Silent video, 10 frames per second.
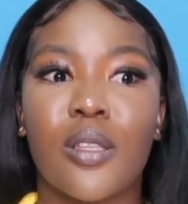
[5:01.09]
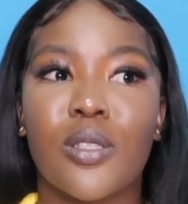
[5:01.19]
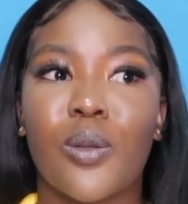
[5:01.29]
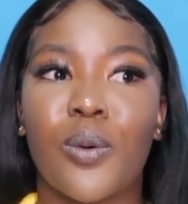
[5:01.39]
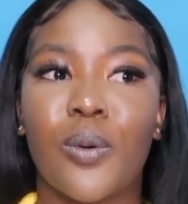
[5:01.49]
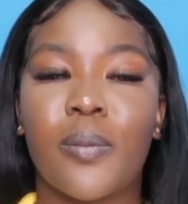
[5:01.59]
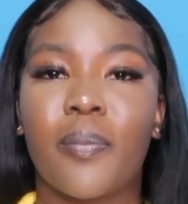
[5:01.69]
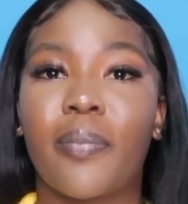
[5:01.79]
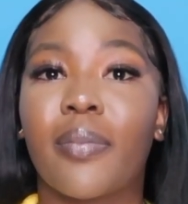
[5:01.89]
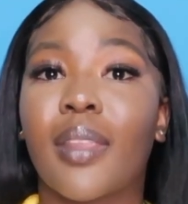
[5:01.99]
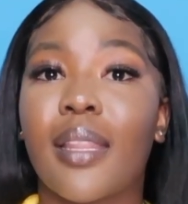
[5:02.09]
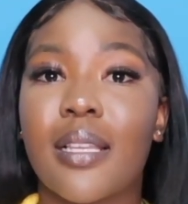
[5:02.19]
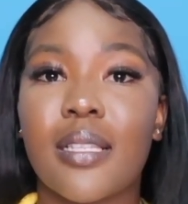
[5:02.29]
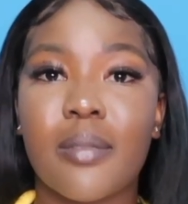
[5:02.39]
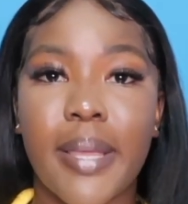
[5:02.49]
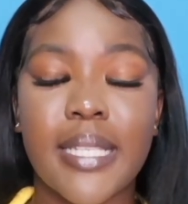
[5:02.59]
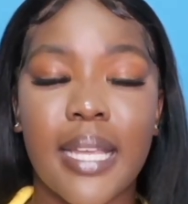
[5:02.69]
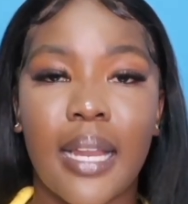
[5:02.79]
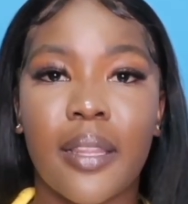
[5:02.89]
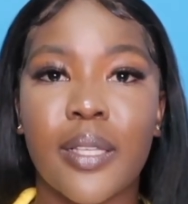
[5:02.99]
So this is
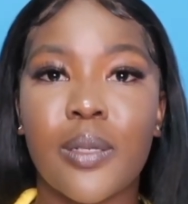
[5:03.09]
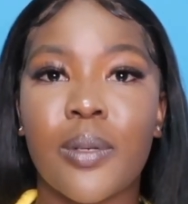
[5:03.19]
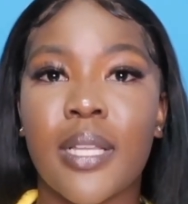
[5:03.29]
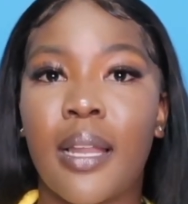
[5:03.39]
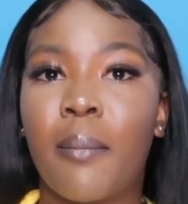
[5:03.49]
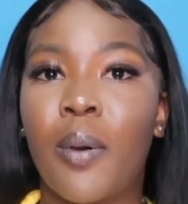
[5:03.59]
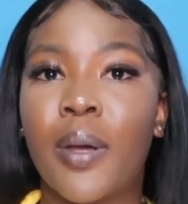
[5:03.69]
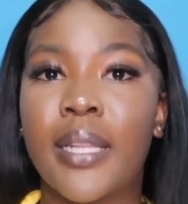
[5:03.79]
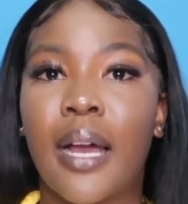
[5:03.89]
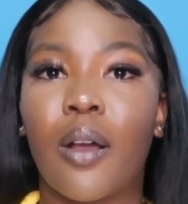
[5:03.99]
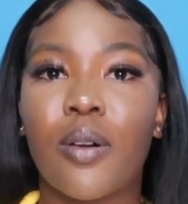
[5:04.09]
basically the total amount that